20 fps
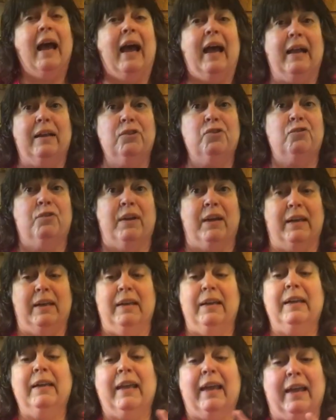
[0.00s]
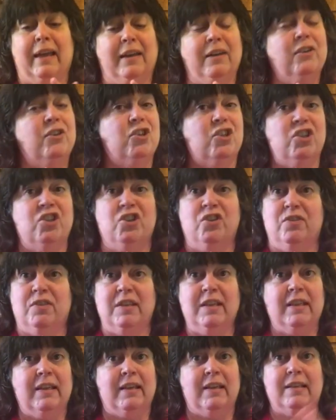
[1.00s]
I'll drain it again, just
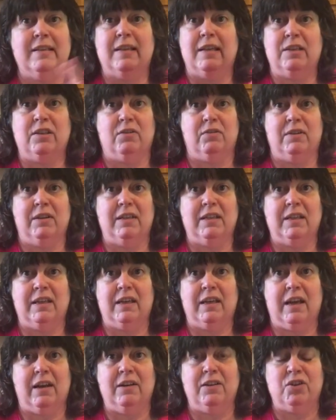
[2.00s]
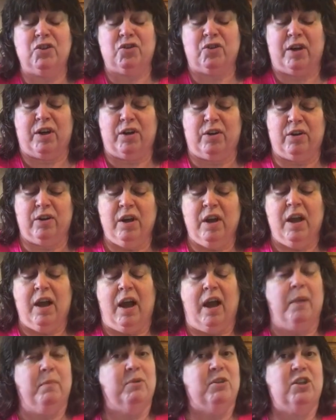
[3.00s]
using this. I don't need to get out a strainer.
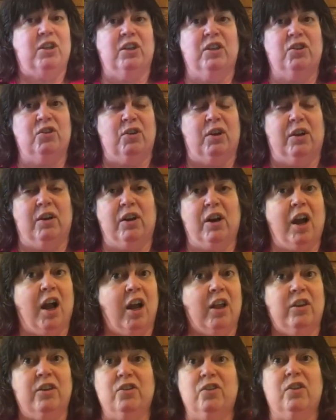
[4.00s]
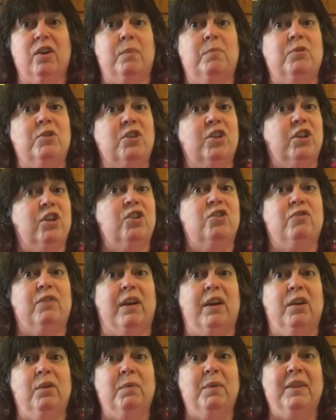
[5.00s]
I'm just going to jar a colander. I'm just going to
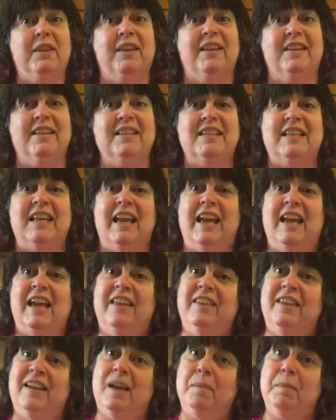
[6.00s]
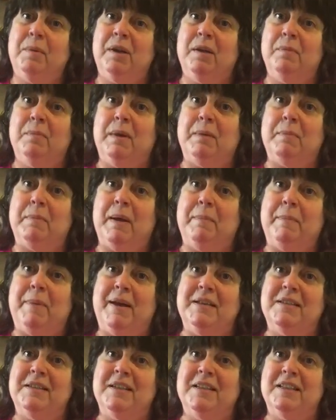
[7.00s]
drain it with this, and then I'm going to make my
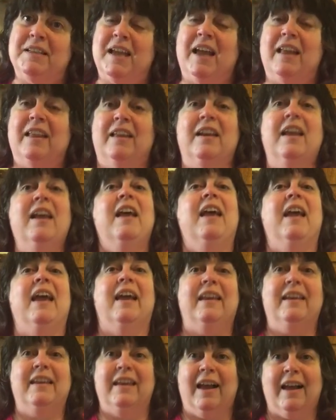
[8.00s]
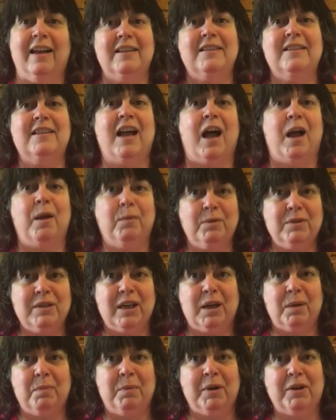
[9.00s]
pasta salad. And yes, I will
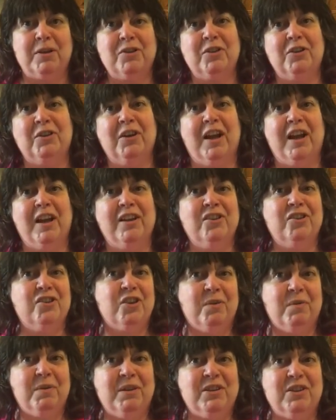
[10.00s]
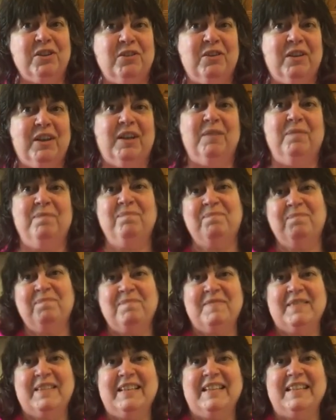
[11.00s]
take a picture and show it to you.
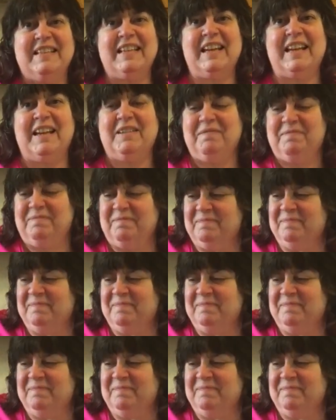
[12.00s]
See ya.